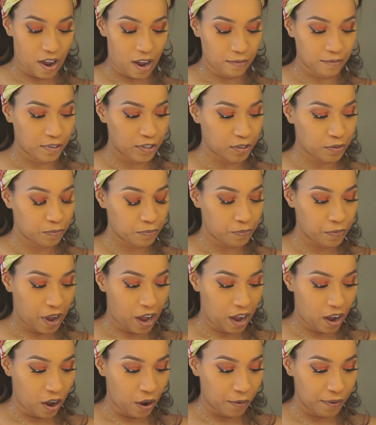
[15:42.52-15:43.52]
I'm just,
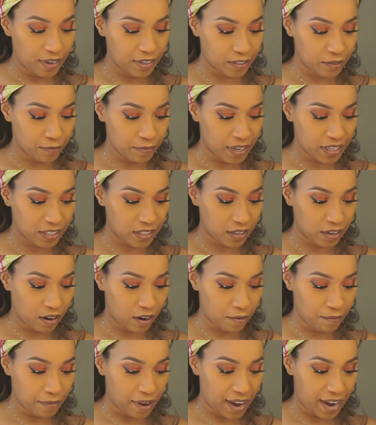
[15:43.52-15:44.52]
I always mix it
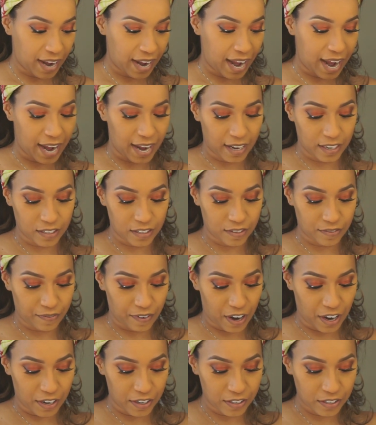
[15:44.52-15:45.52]
on my hands
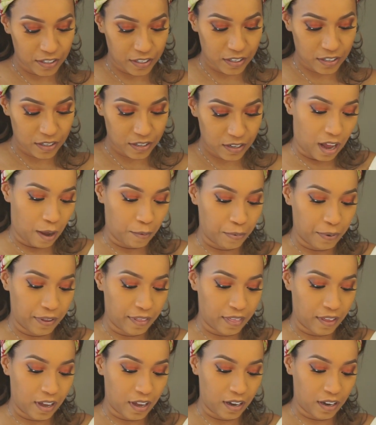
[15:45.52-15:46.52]
first. I
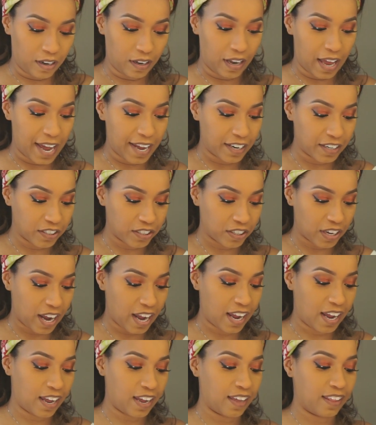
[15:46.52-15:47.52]
put a lighter
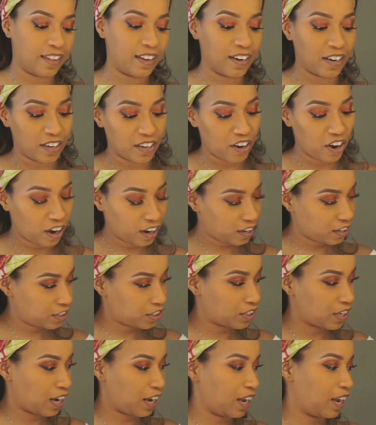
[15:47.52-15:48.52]
shade and then a darker
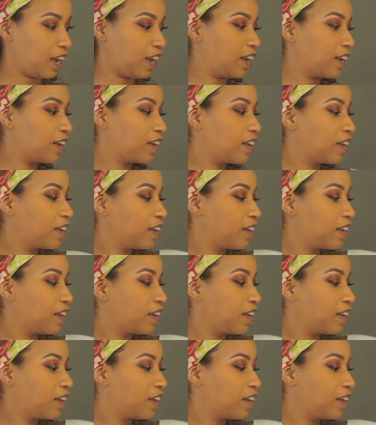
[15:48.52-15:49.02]
shade.